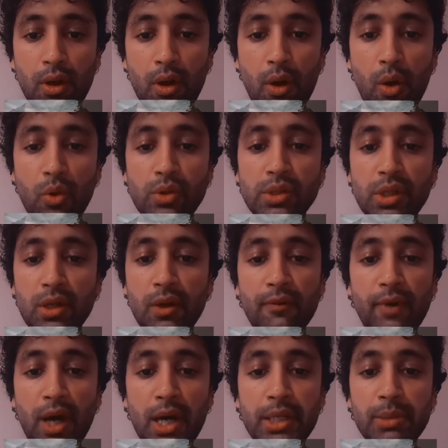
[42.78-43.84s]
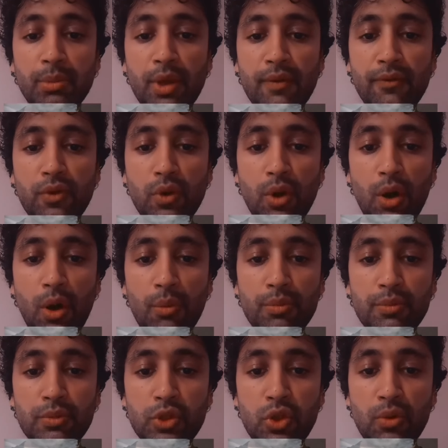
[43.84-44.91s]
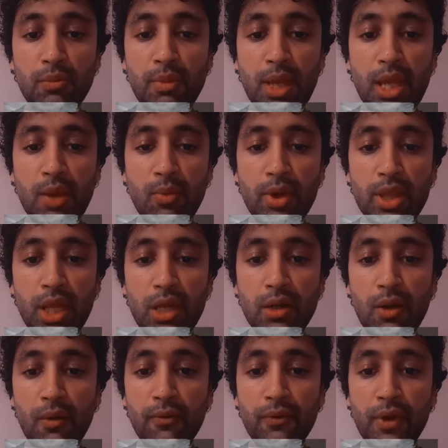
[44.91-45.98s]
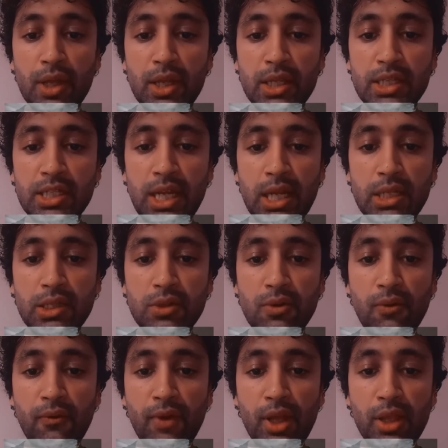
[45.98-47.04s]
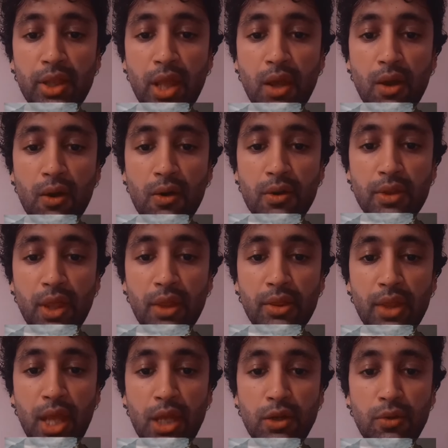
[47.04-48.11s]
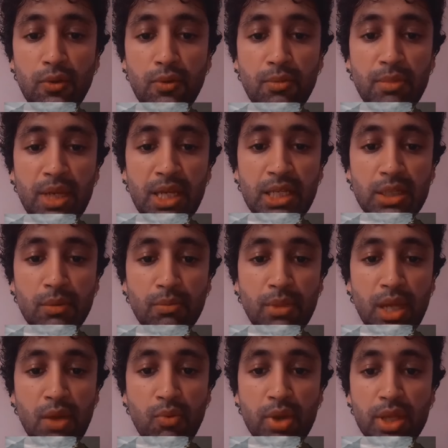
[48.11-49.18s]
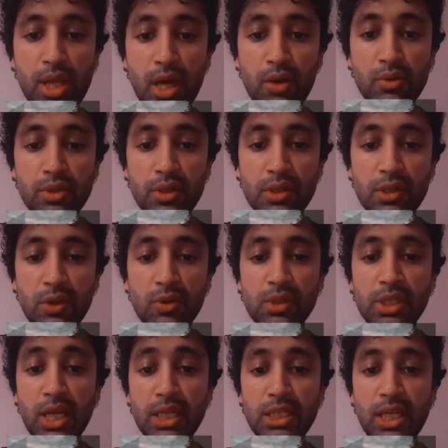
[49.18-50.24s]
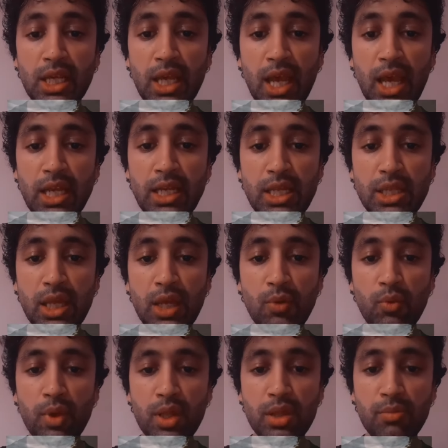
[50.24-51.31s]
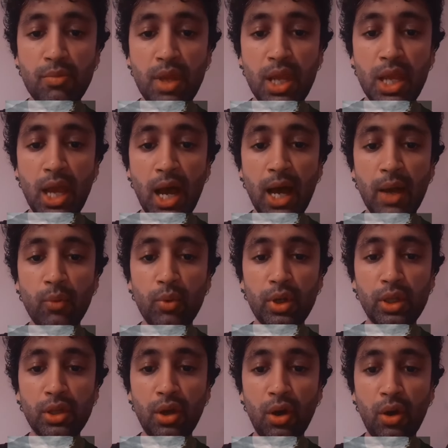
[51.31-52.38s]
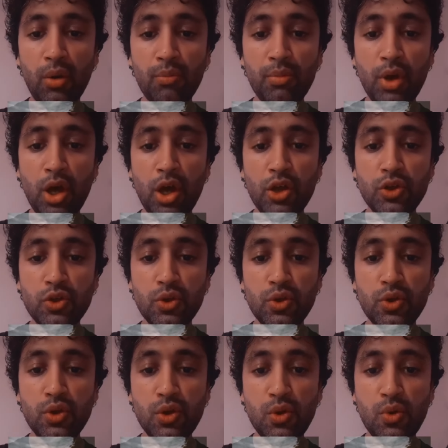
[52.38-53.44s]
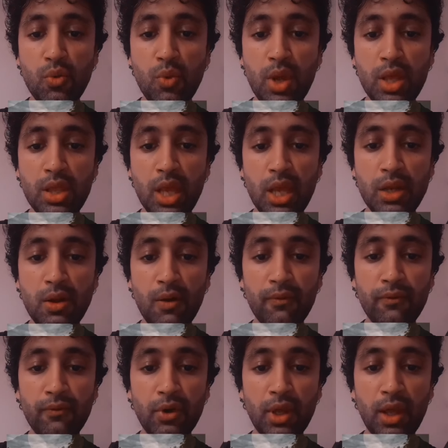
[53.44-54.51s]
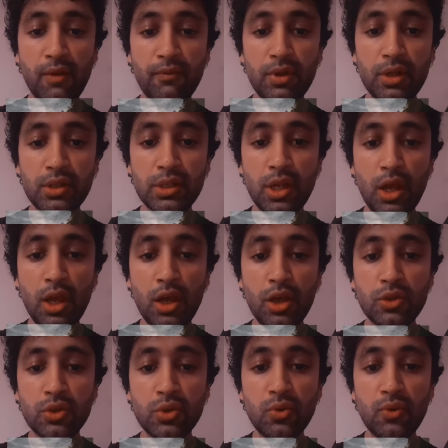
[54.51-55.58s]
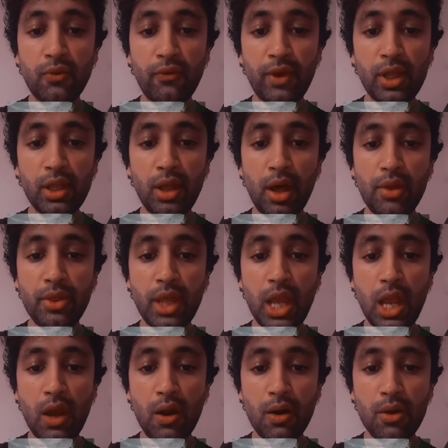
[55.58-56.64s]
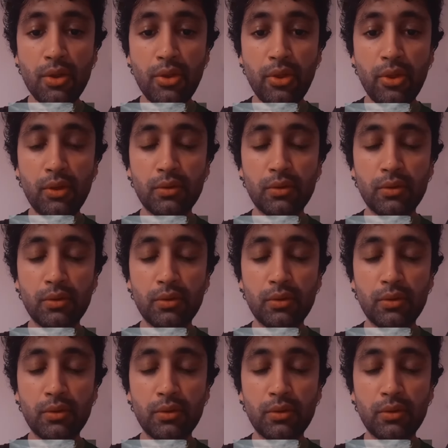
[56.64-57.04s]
O son of Adam, if you come to me with enough sins to fill the earth and then you meet me without associating anything with me, I will come to you with enough forgiveness to fill the earth.